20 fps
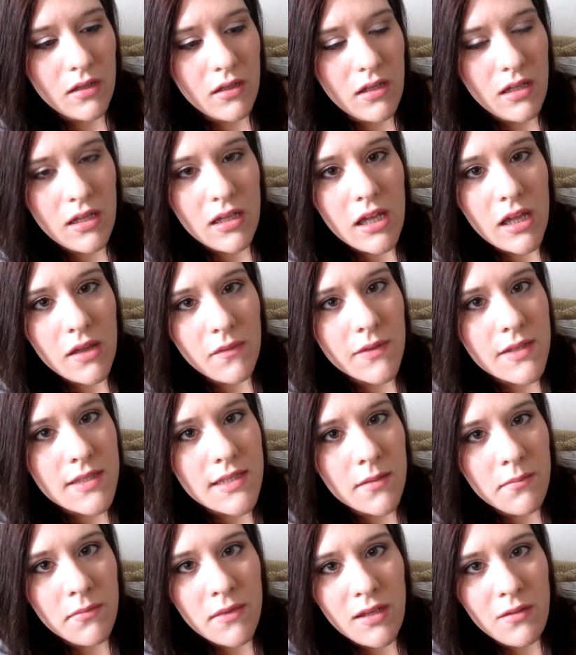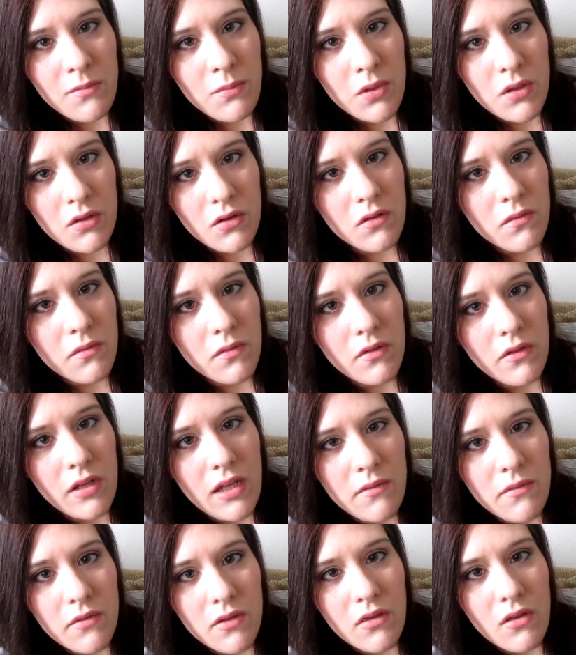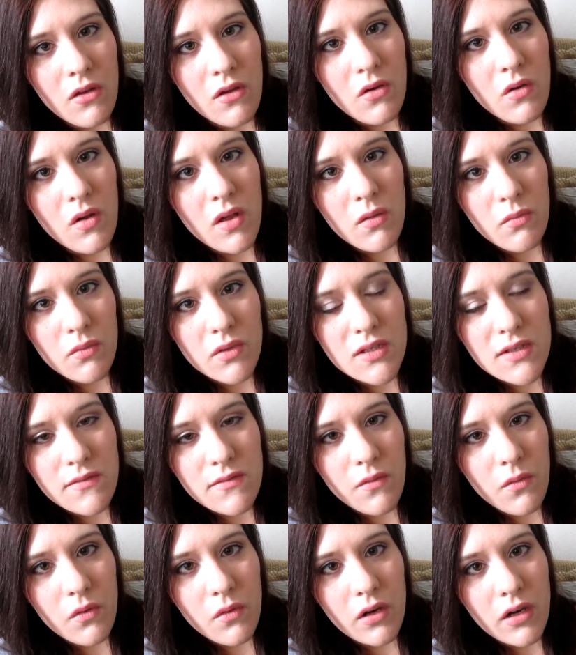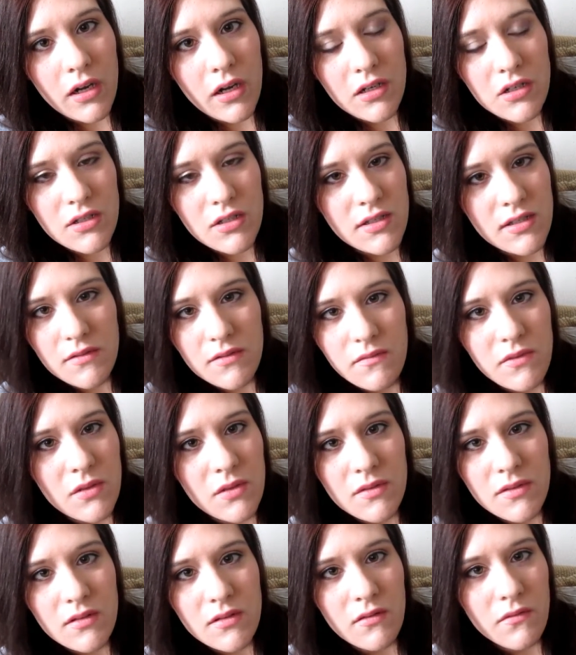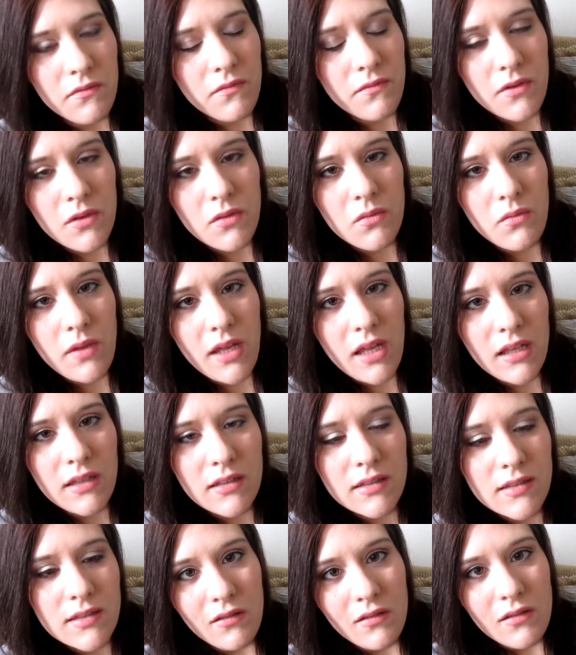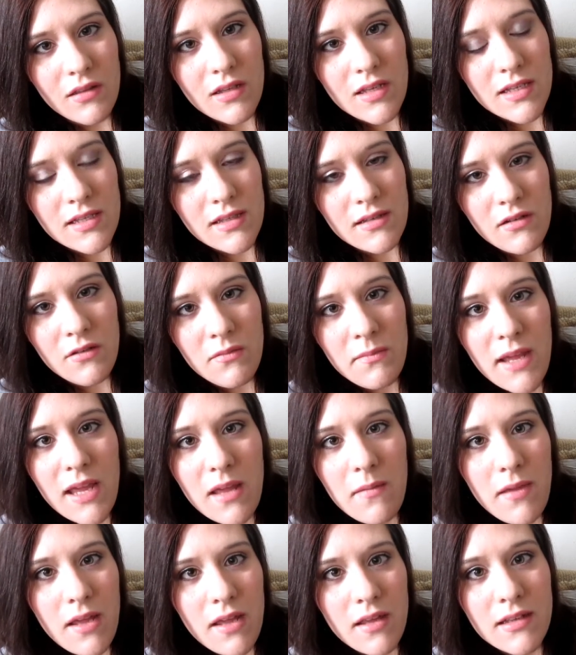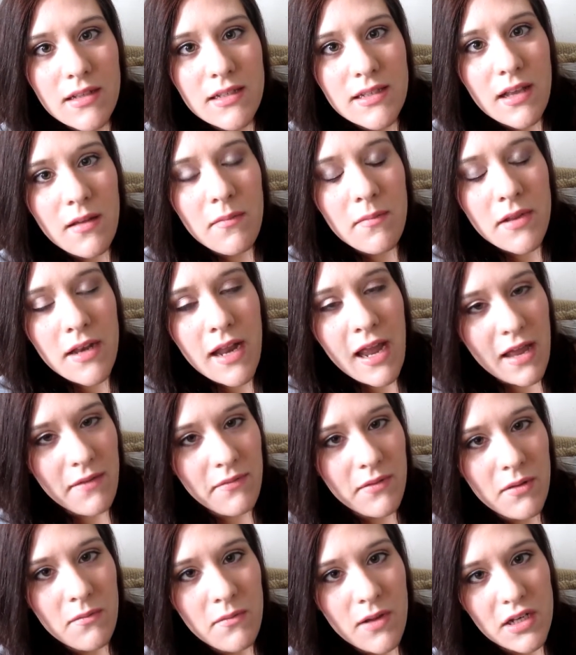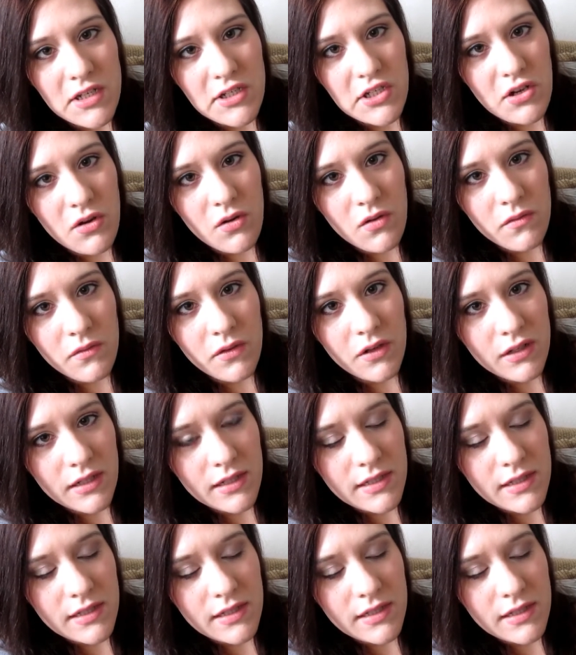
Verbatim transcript: He gave us something beautiful even though it was for just a few few weeks. This little baby is up in heaven watching over